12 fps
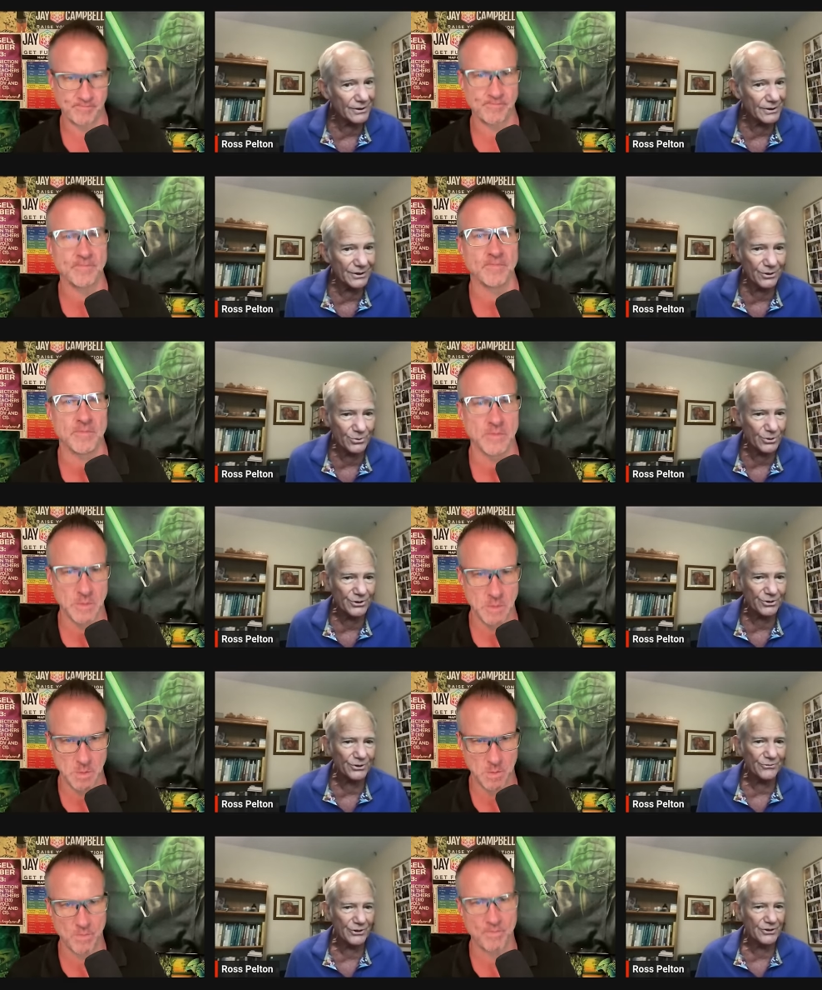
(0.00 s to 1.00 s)
Speaker 1: the
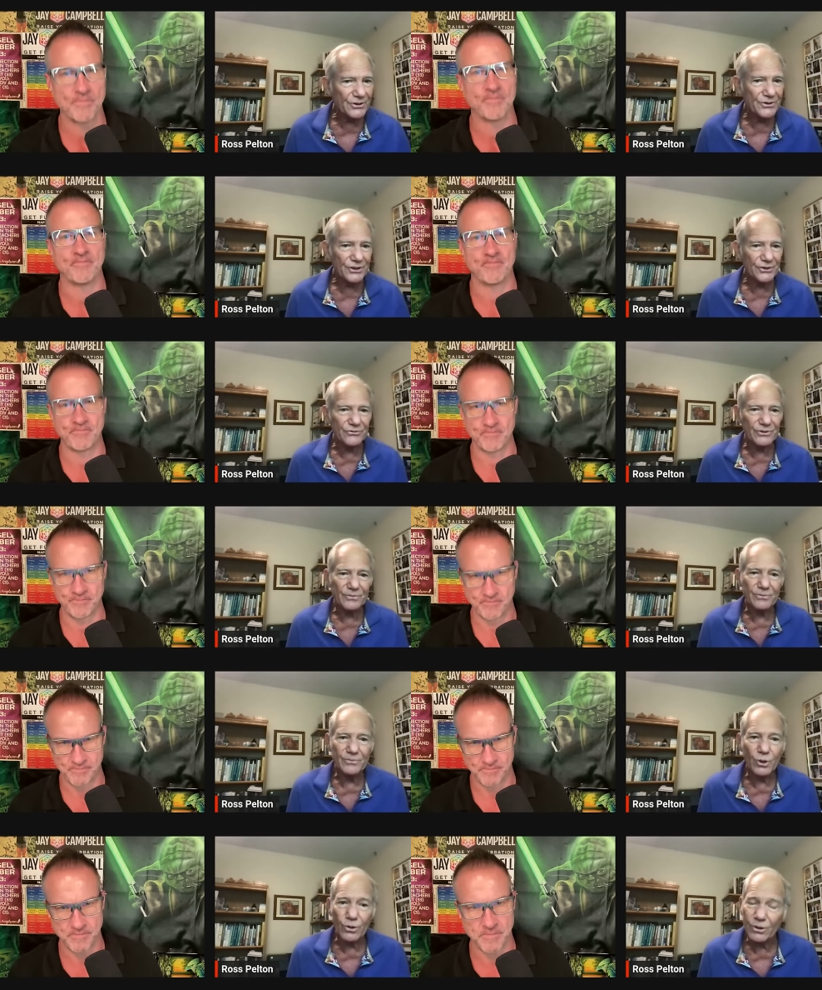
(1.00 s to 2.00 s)
nutritional deficiencies
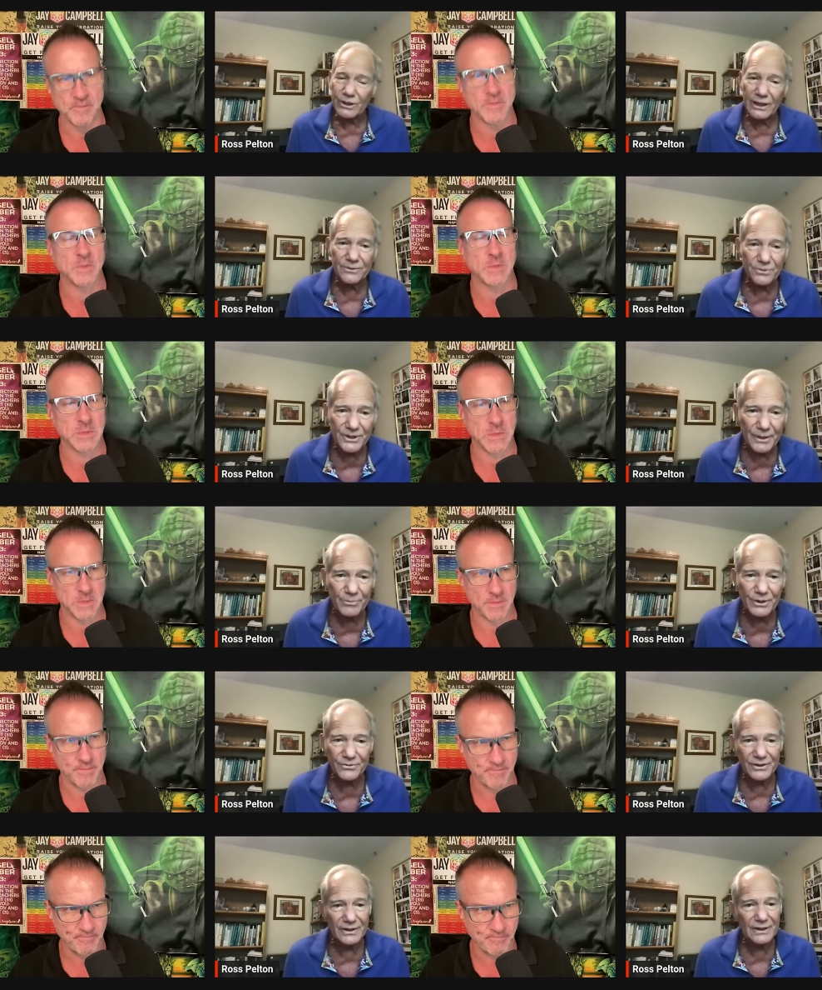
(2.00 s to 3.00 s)
from oral
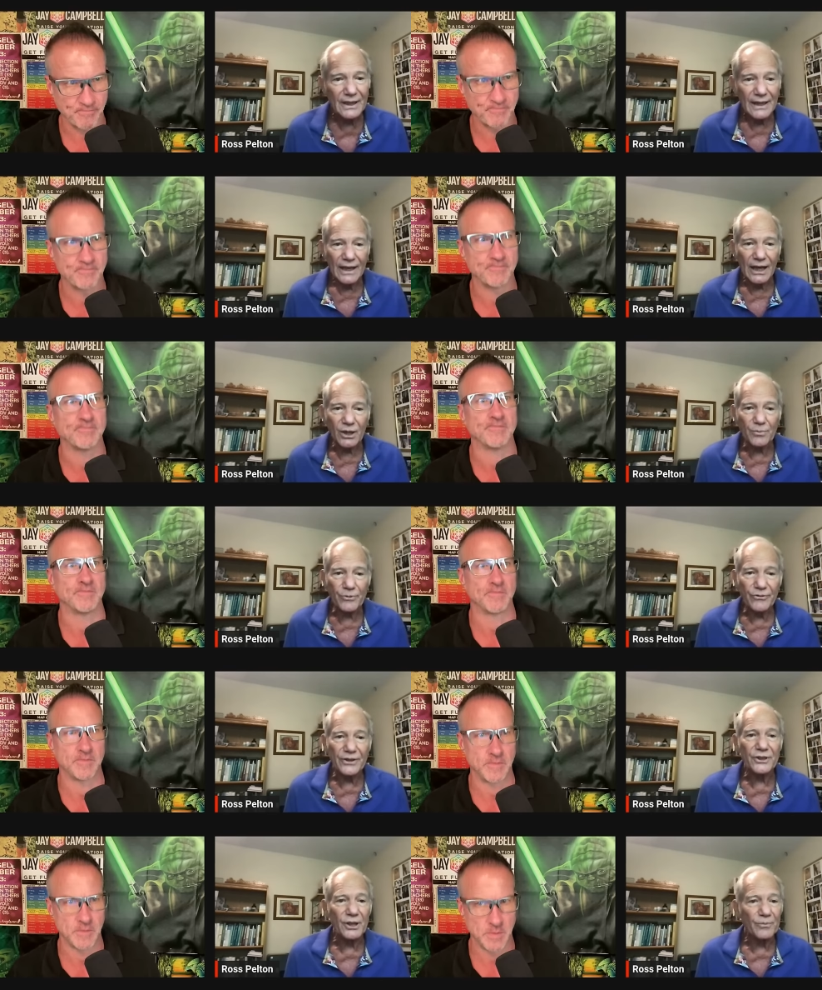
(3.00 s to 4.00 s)
contraceptives and how to
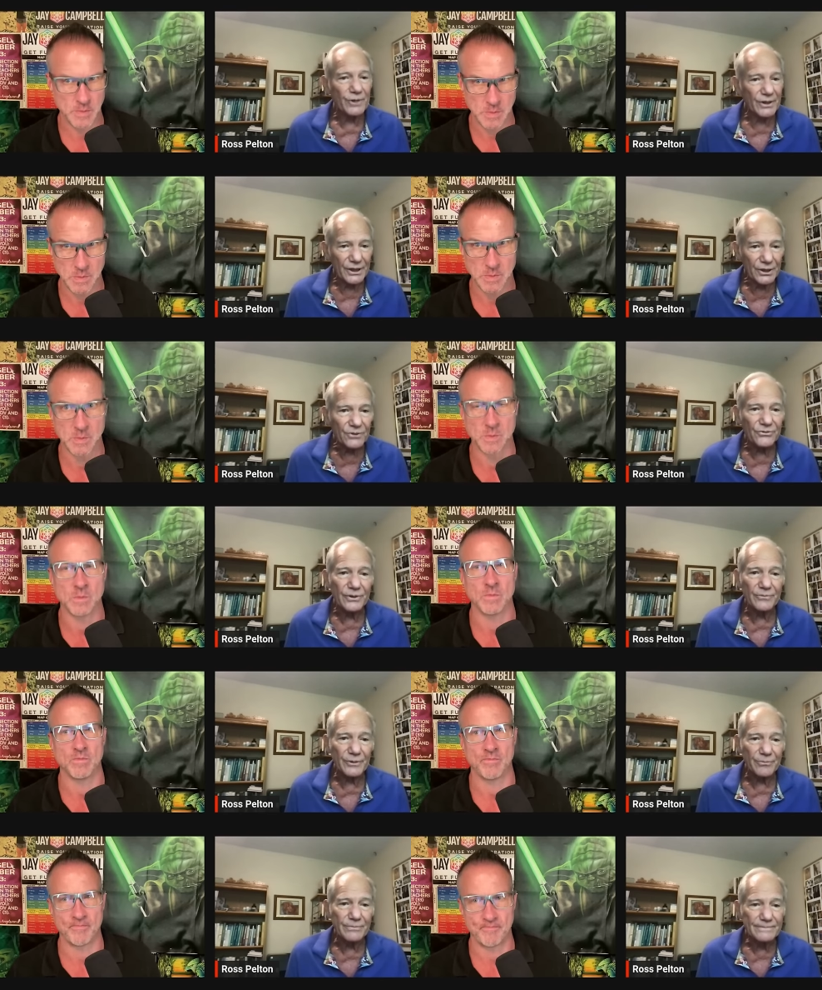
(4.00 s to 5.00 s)
prevent them and heal from
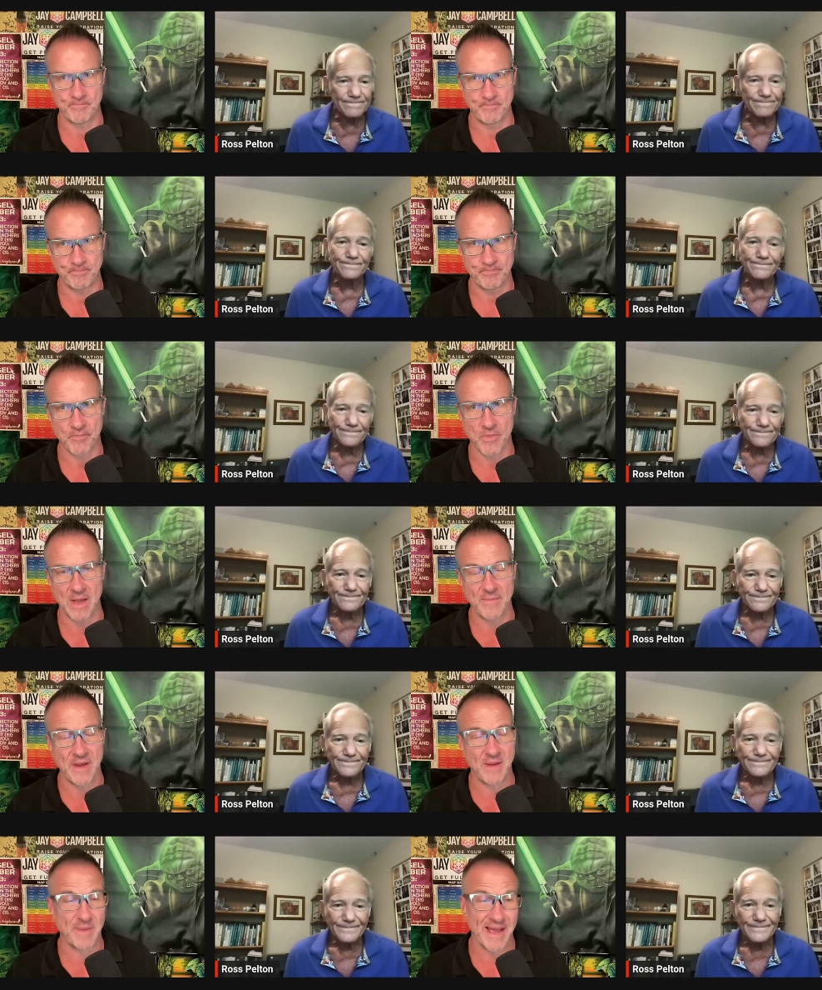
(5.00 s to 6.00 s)
them.
Speaker 2: I
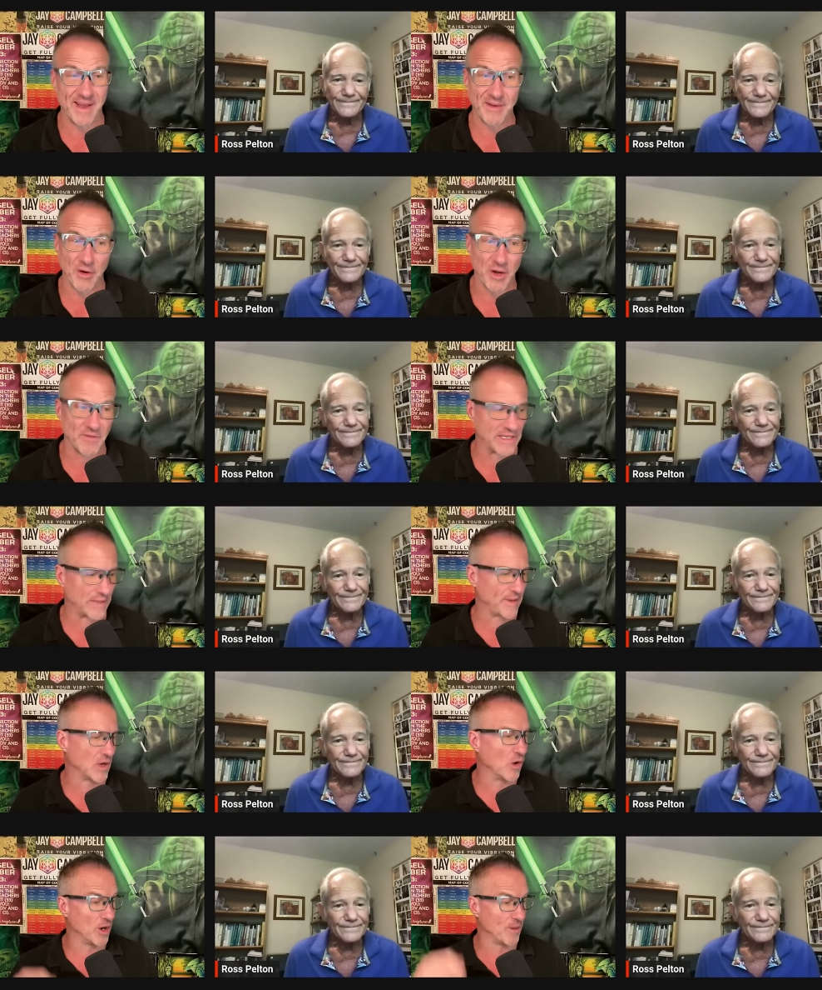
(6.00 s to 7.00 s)
mean, man, don't even get
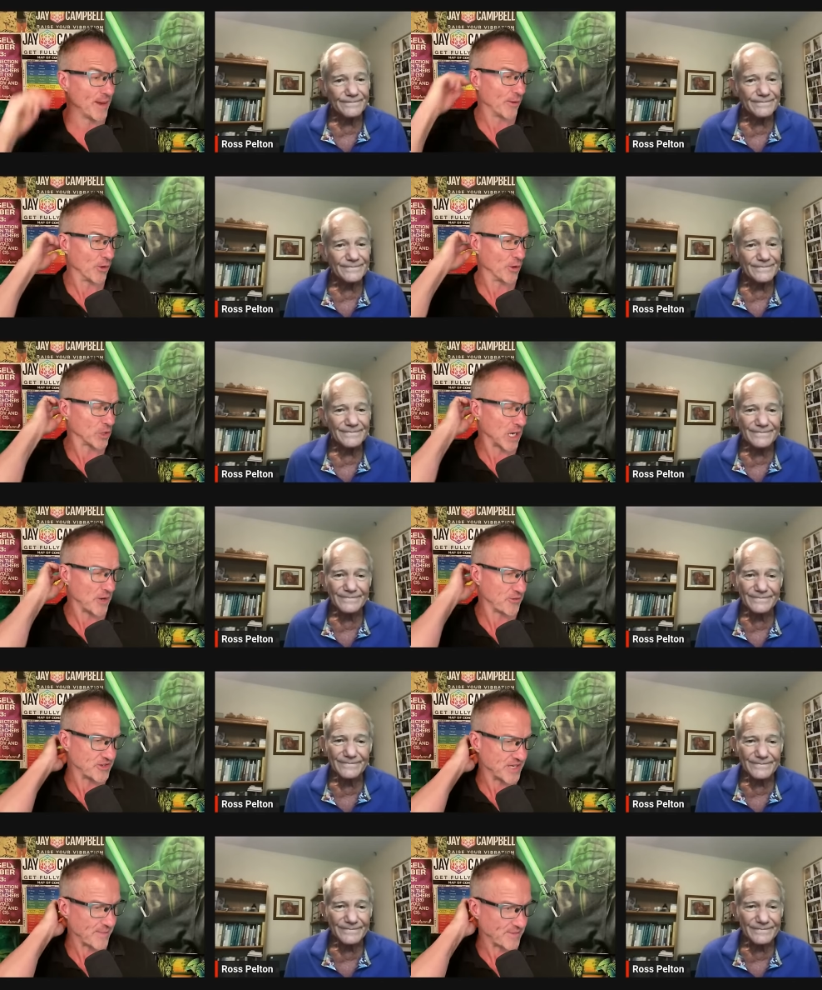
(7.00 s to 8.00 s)
me going about oral
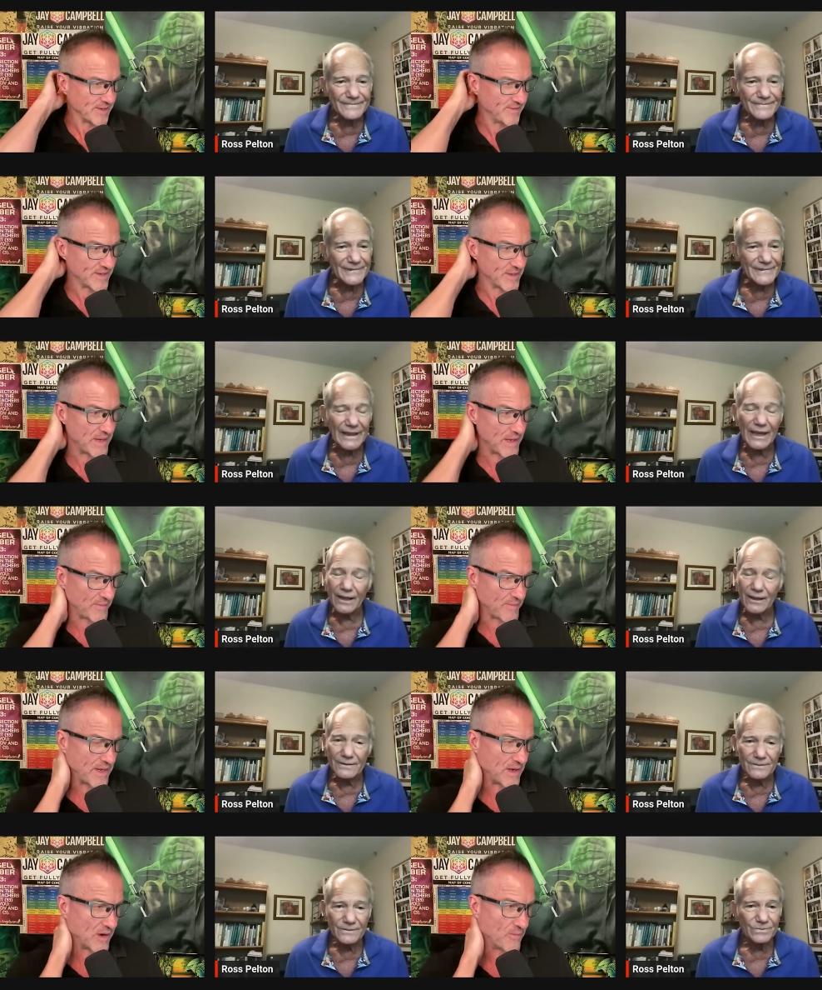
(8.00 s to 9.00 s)
contraceptives. I mean, yeah.
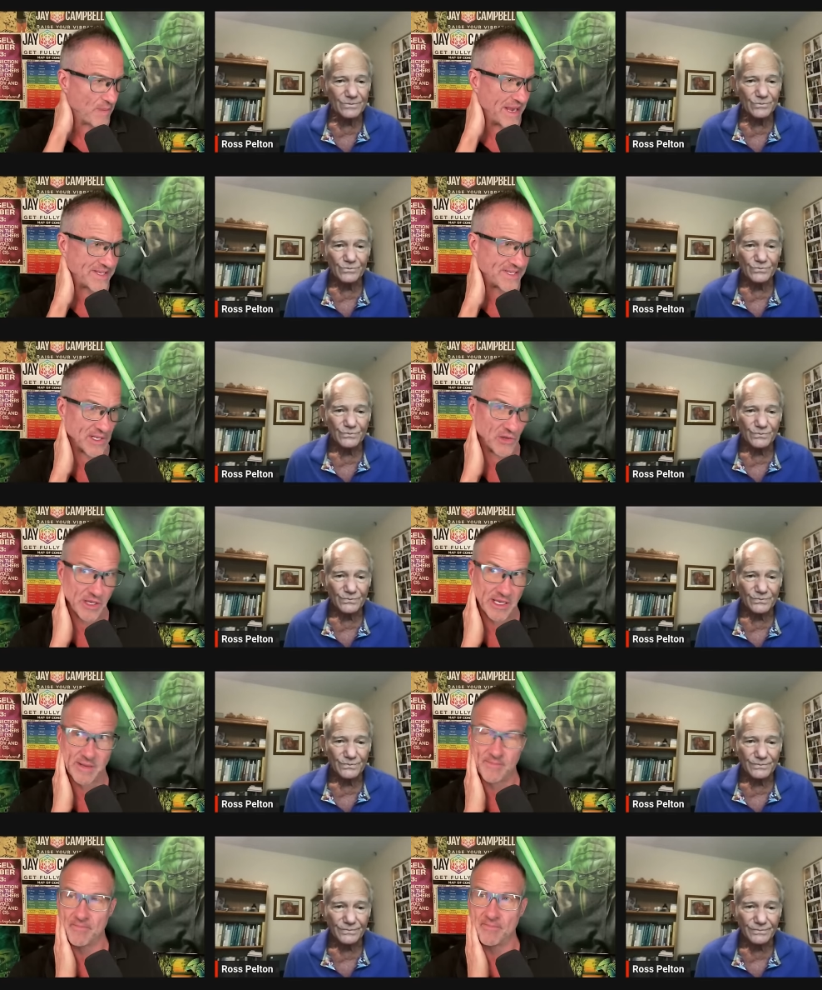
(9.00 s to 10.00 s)
you know,
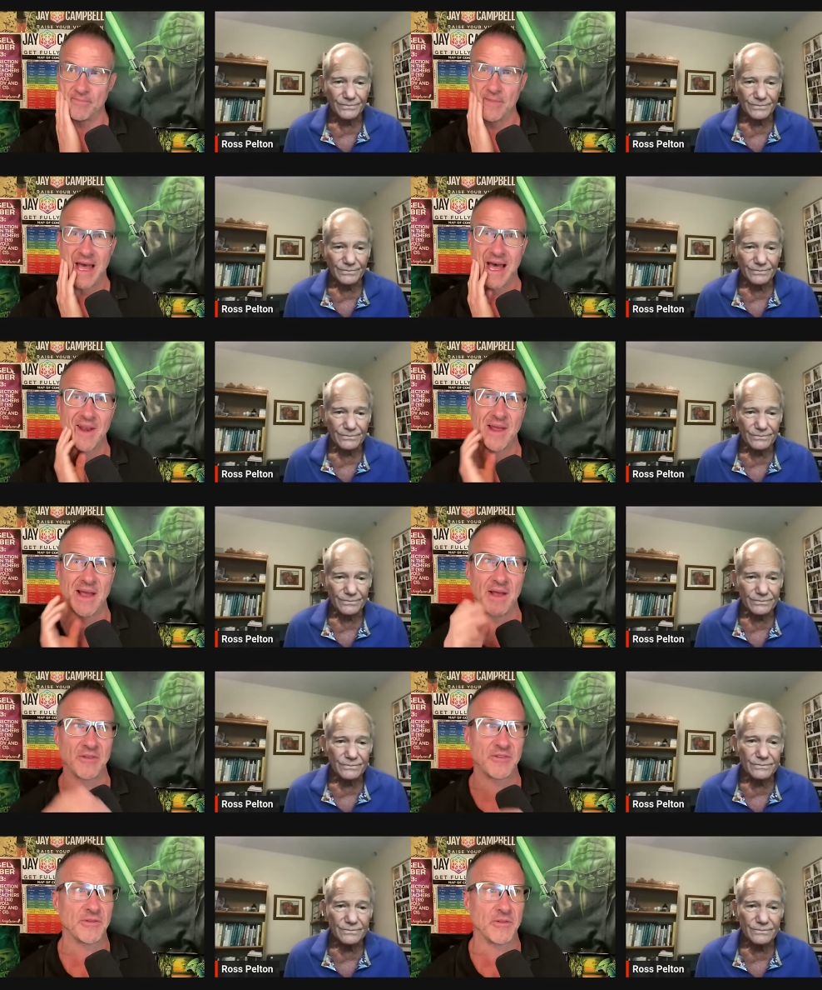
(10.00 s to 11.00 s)
basically that
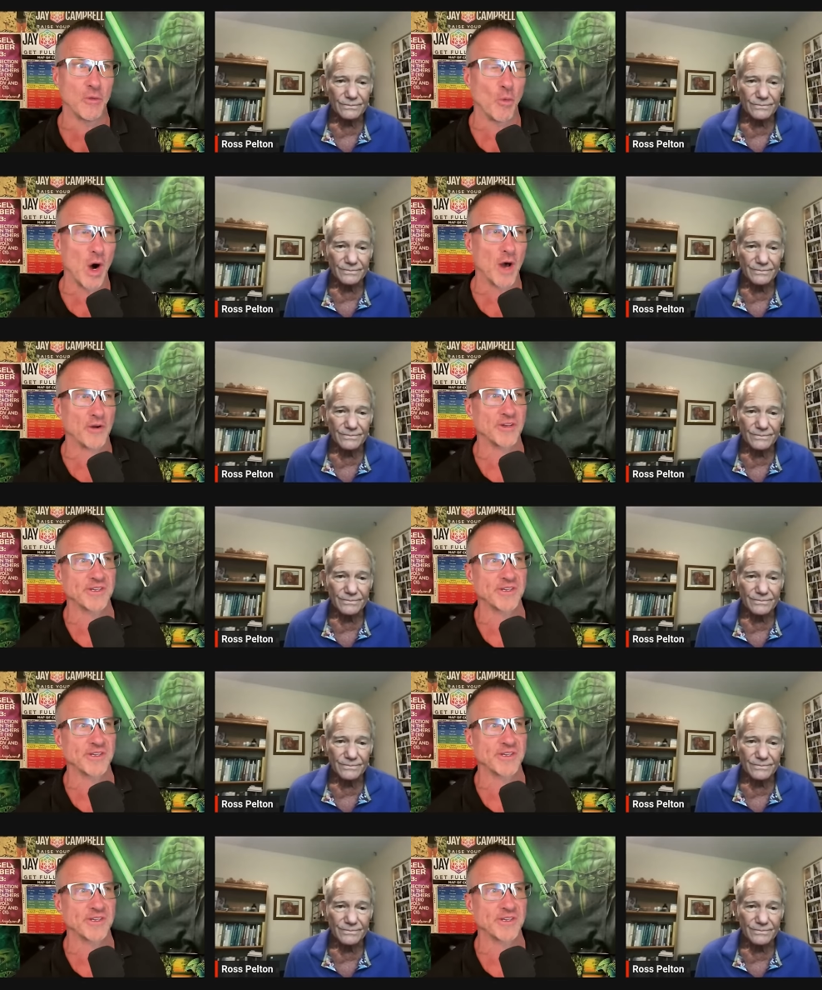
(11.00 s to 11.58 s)
has the water